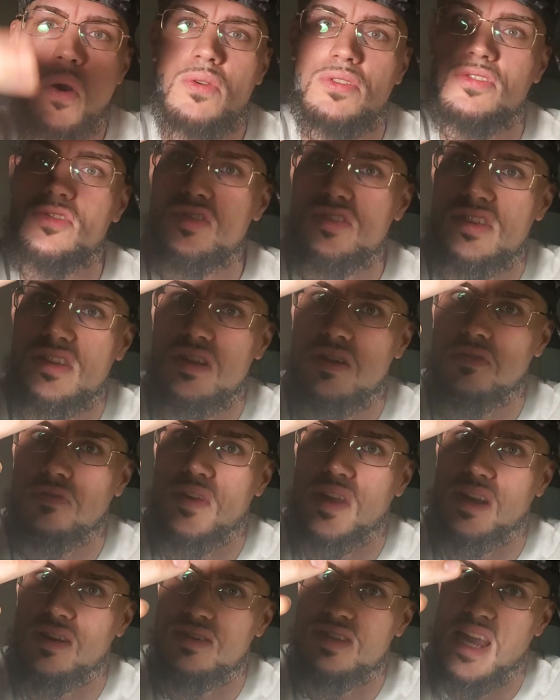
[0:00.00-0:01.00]
using their
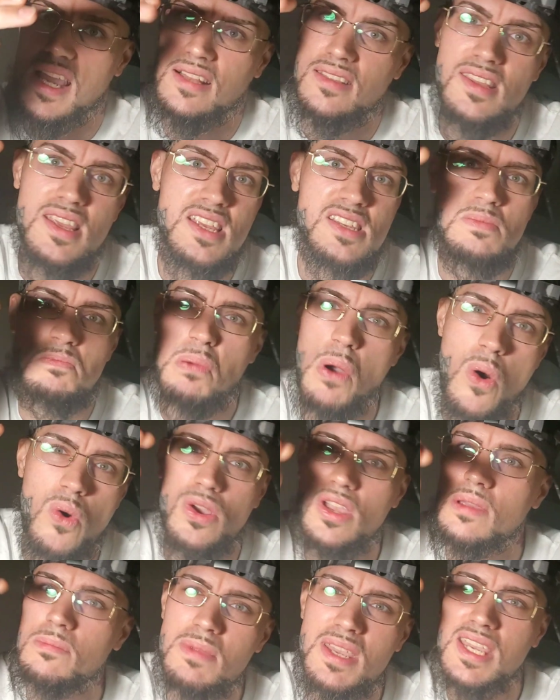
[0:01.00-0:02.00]
fingers like this,
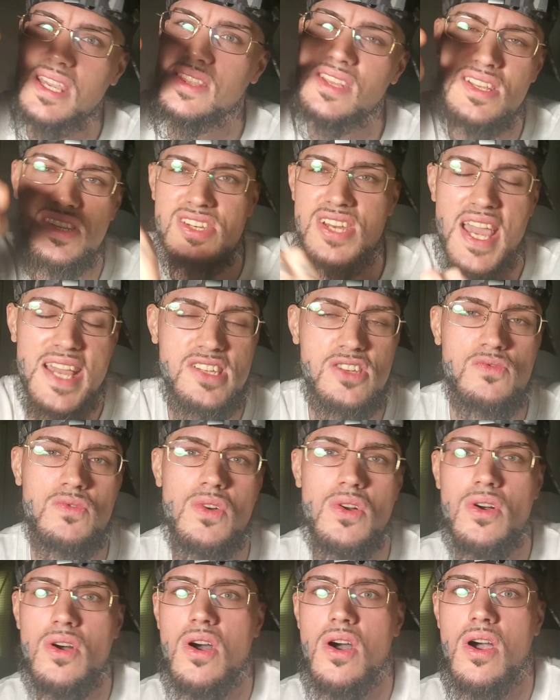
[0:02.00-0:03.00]
poking me in the chest
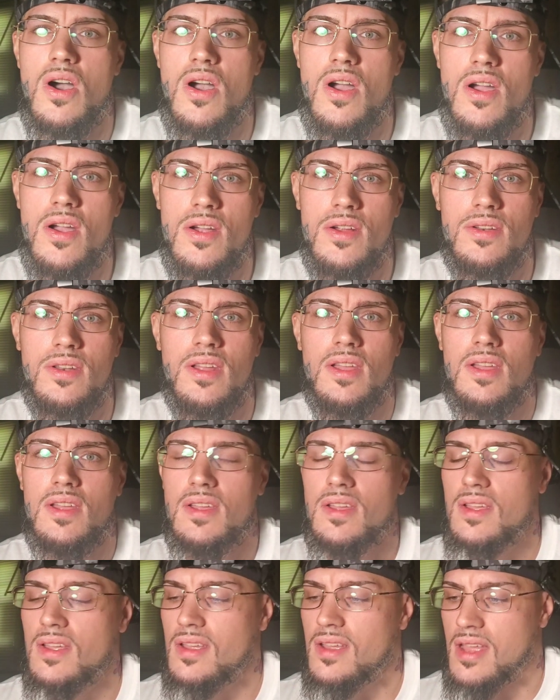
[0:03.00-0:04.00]
real hard.
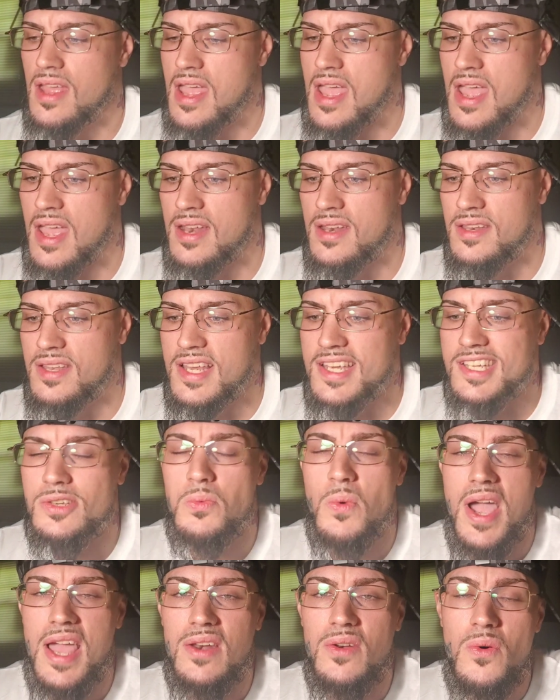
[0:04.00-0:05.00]
And this
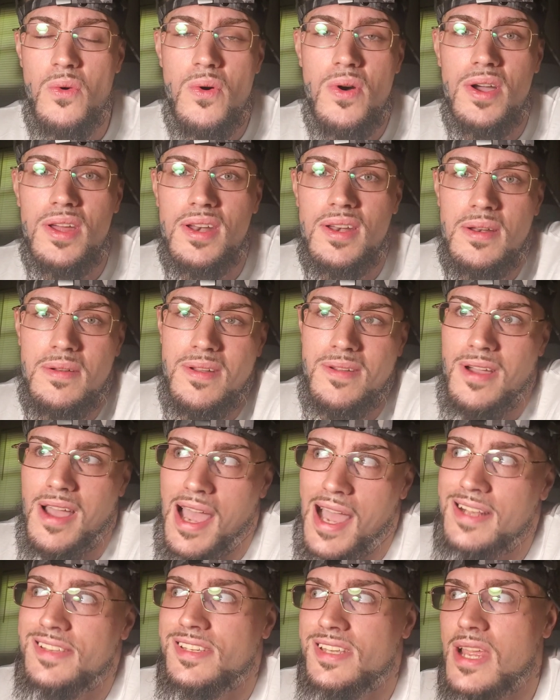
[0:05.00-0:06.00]
went on,
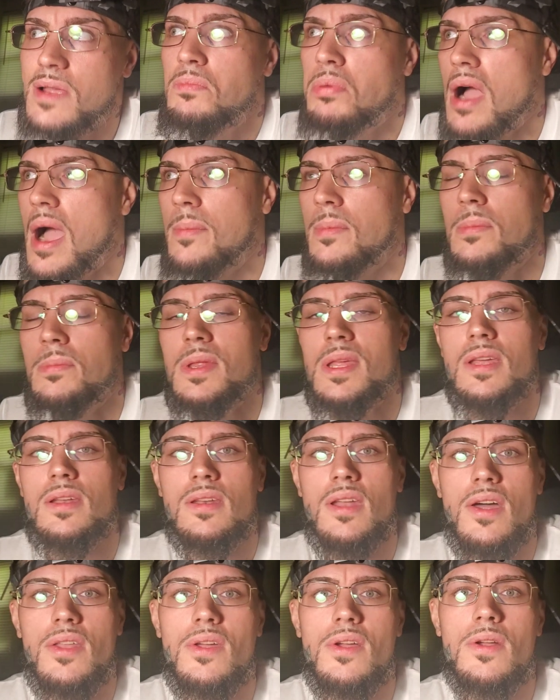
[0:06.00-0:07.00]
I'd say probably
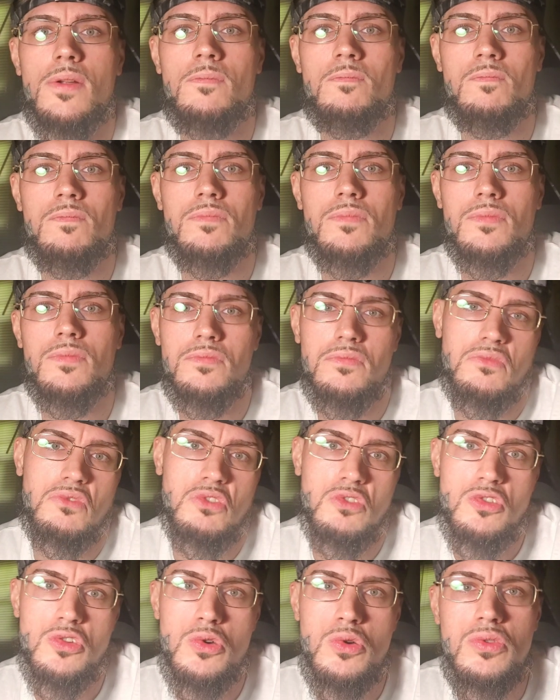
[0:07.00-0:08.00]
another
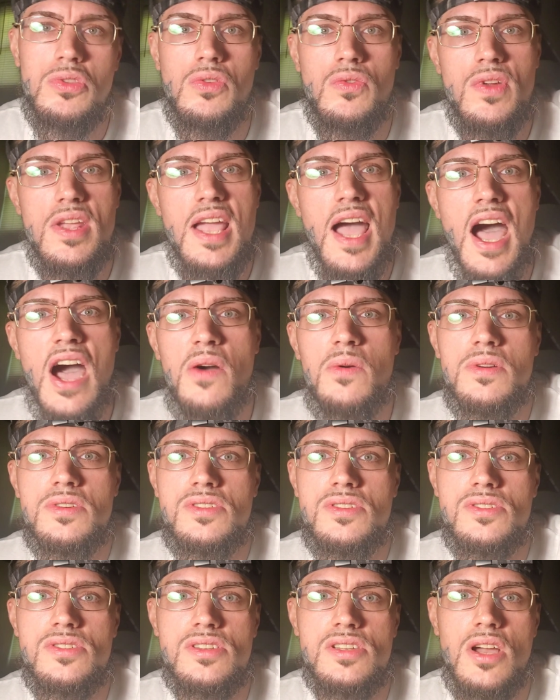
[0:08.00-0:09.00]
2-3
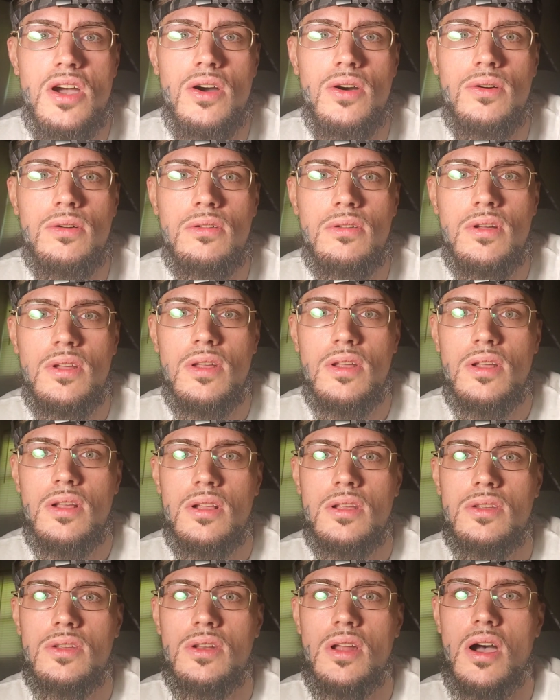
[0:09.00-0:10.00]
hours or so,
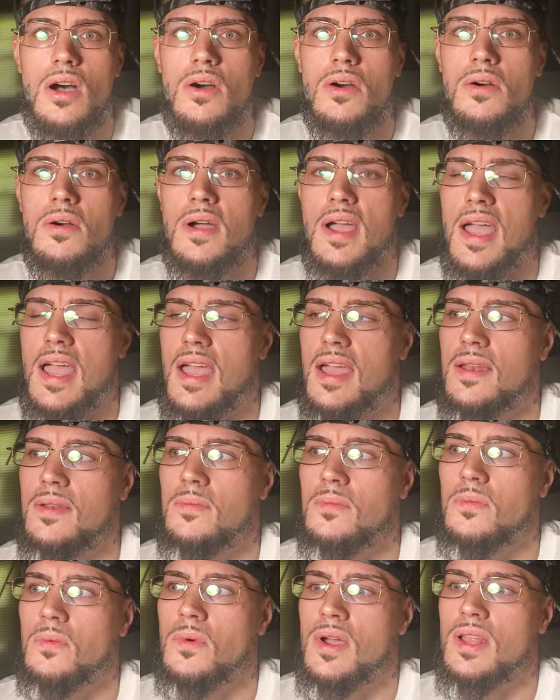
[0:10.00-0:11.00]
you know.
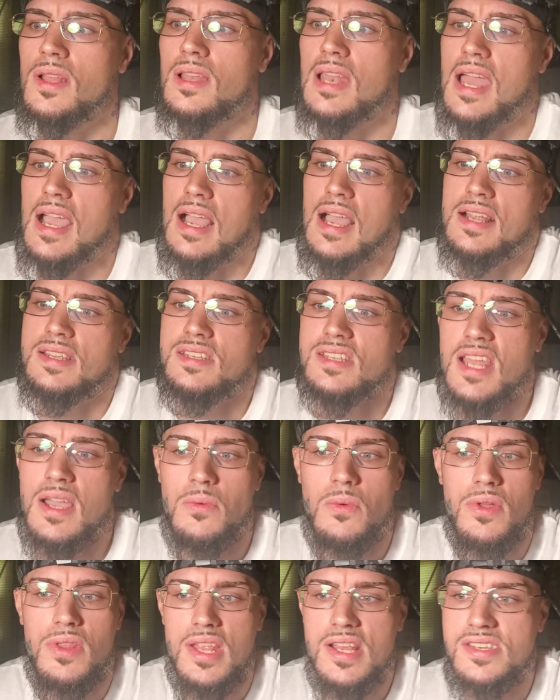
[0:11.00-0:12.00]
And when, like I said,
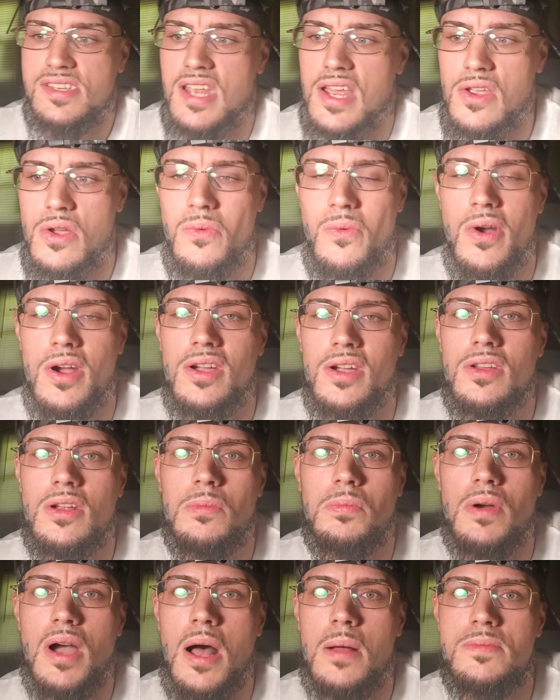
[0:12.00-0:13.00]
when they say you're working your
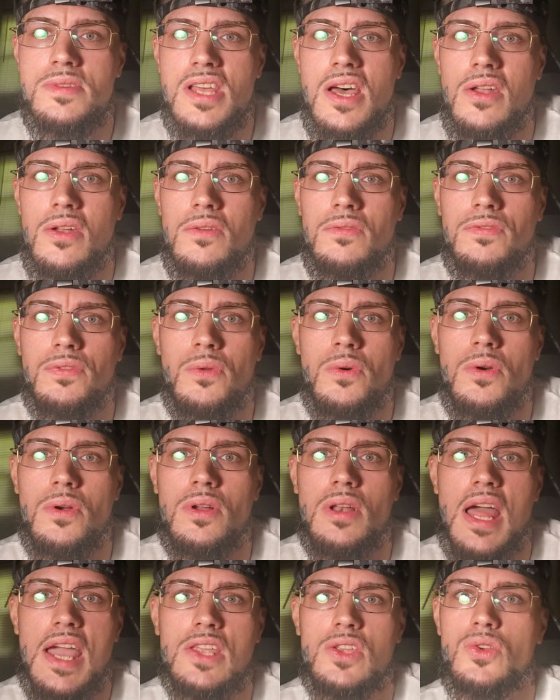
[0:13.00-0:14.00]
problems on the floor,
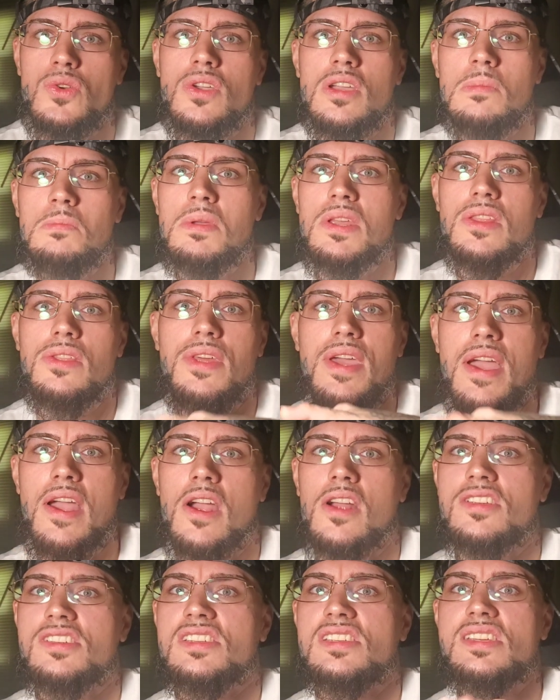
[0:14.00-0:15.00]
like, you could be
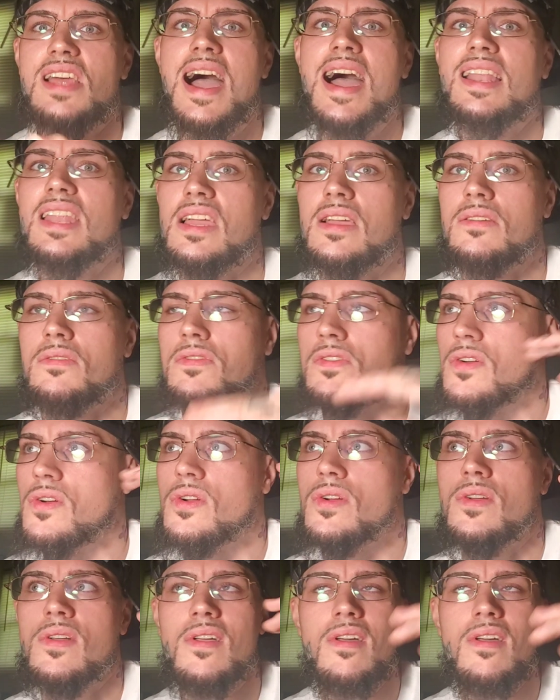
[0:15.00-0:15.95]
there silent for